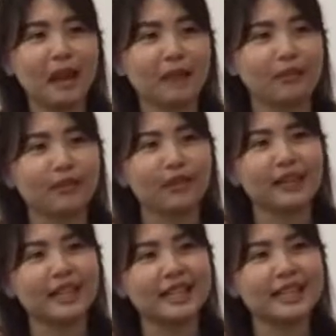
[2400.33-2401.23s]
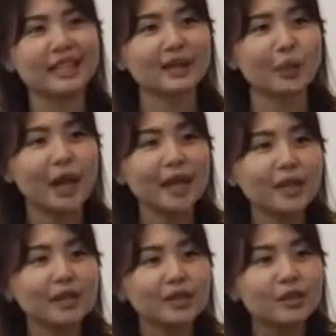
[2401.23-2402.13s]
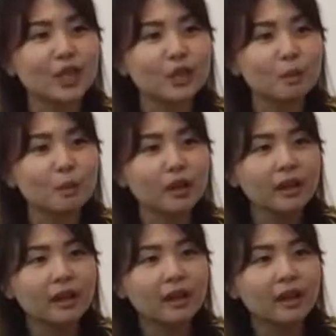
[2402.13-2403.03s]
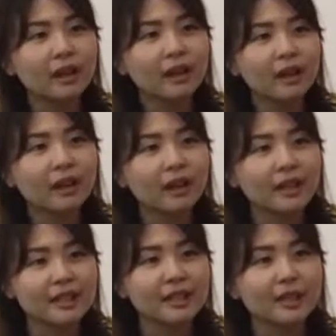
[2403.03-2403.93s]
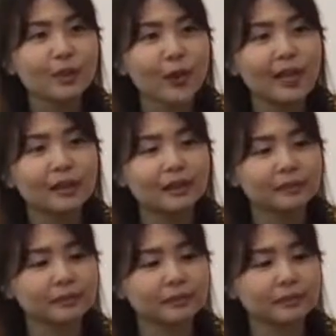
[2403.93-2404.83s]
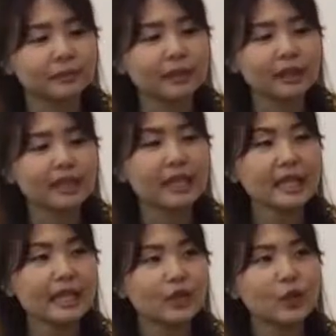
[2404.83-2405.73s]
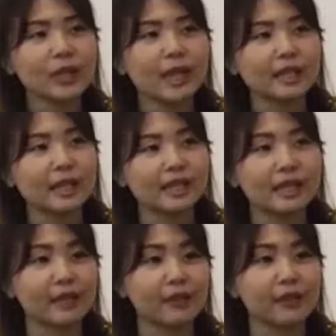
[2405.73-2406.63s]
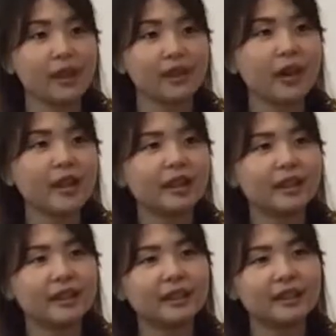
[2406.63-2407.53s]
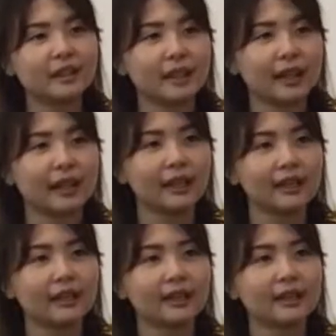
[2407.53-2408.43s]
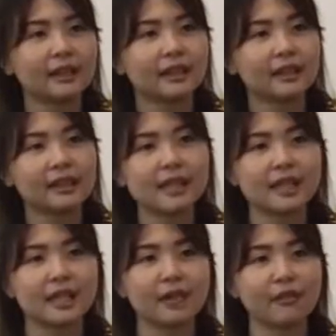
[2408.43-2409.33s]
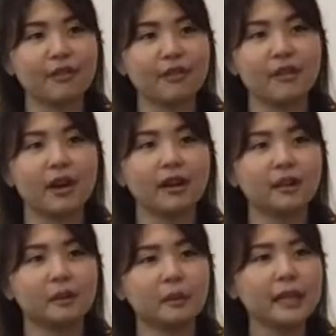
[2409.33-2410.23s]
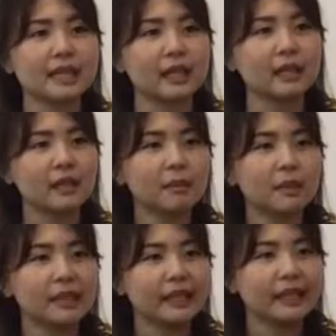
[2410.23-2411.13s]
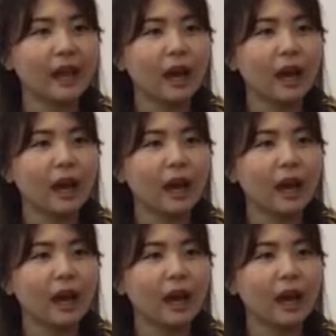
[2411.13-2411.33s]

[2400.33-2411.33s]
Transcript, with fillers: left. Is this the one, Jasper? Is this the one? This is known as a schefflera. Yeah, this is schefflera. We can send him a link.